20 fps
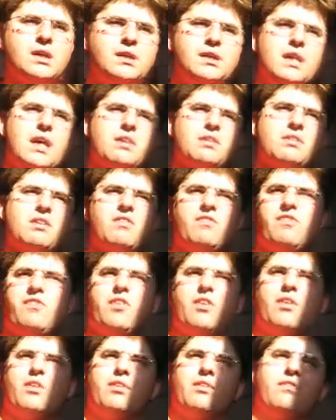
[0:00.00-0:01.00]
nothing
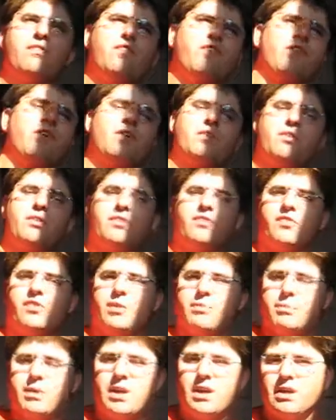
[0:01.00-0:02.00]
fur further
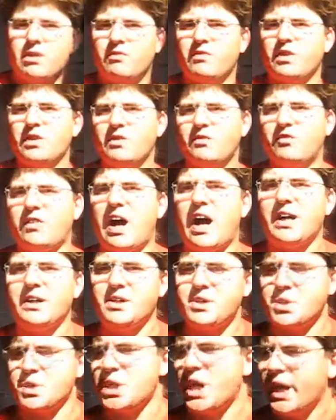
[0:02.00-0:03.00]
from me, even if I
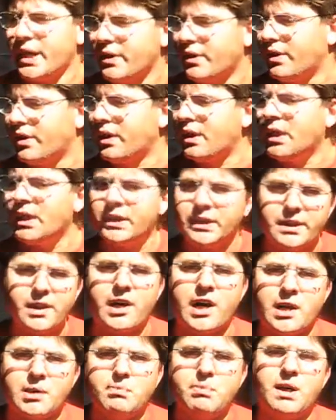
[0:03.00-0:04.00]
desire there
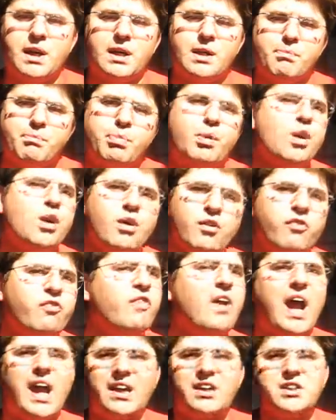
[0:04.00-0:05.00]
had been a
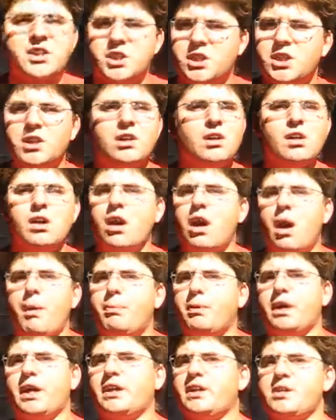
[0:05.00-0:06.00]
perfect
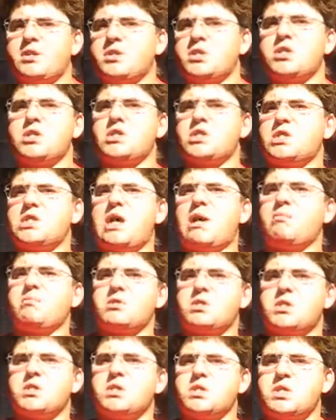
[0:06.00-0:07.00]
operating system
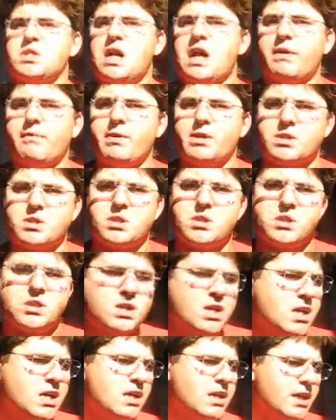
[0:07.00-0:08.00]
since I was
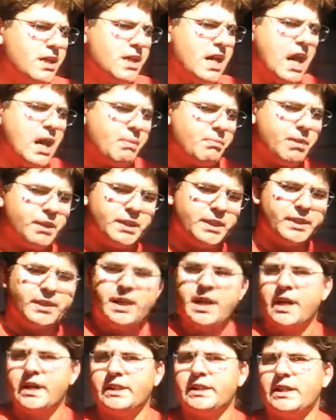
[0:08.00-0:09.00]
young, but there
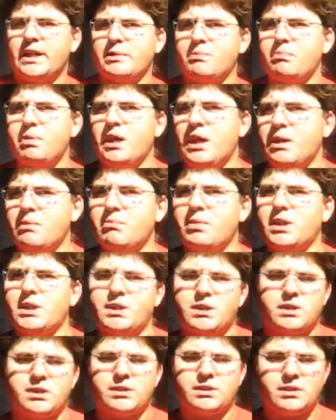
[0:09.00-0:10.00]
had not been, but
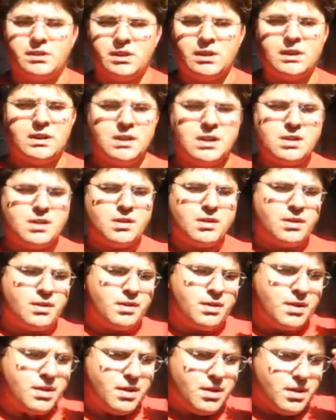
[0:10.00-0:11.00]

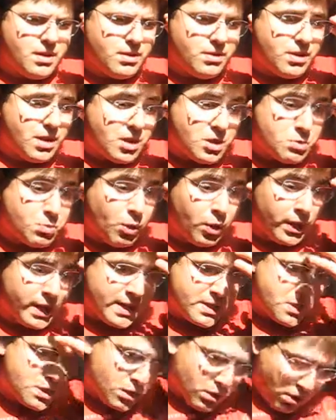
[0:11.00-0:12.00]
things more or
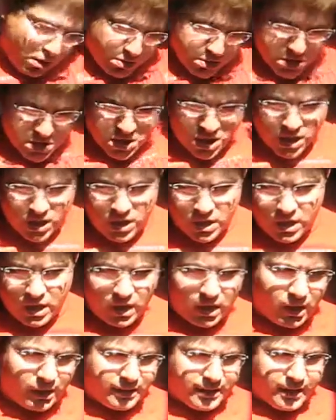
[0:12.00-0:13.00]
less close,
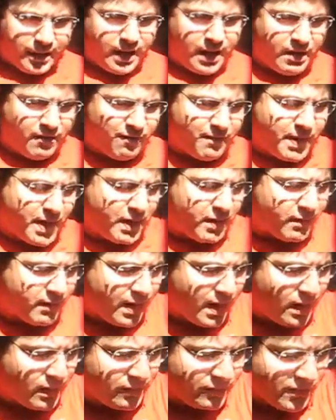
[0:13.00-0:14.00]
uh, there have been
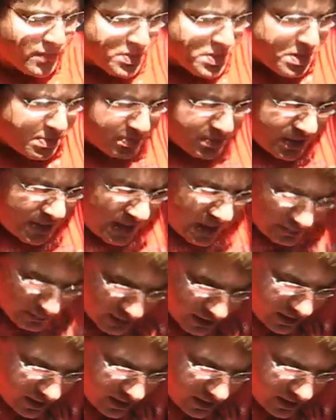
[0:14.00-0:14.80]
around for some time.